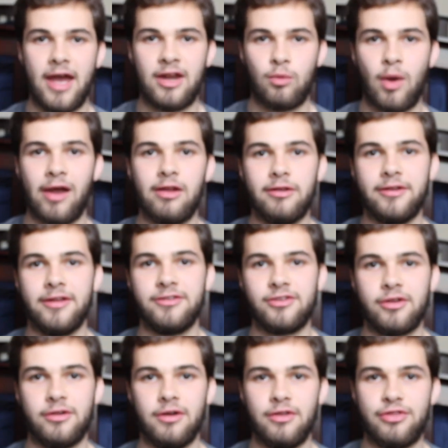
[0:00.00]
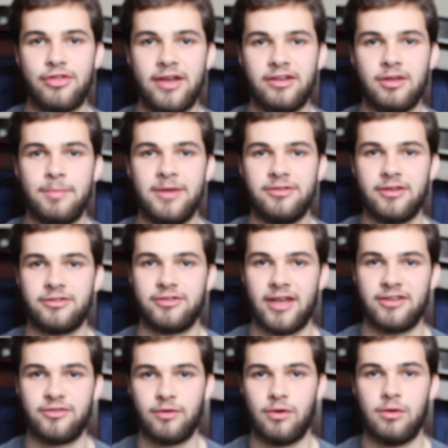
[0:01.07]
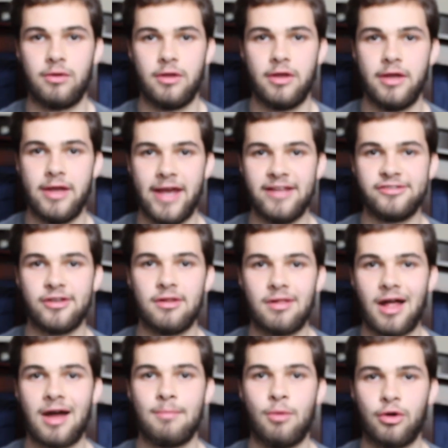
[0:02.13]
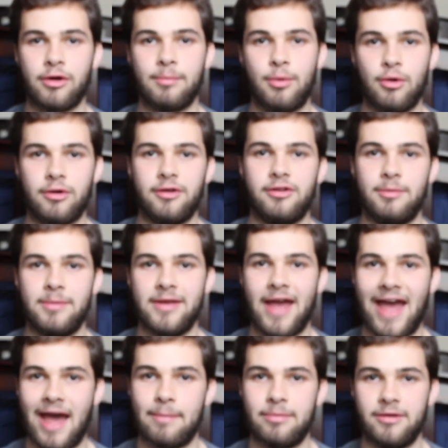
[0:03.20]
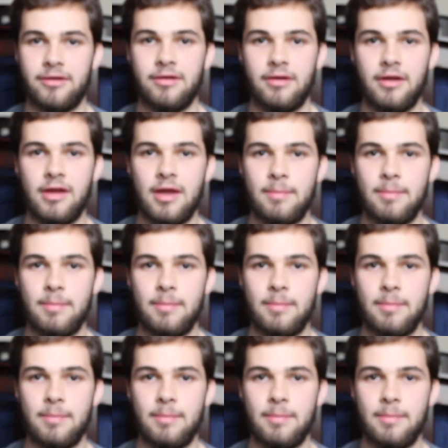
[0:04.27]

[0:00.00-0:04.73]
And while it is a good thing to be successful, it's a lot more important to be happy.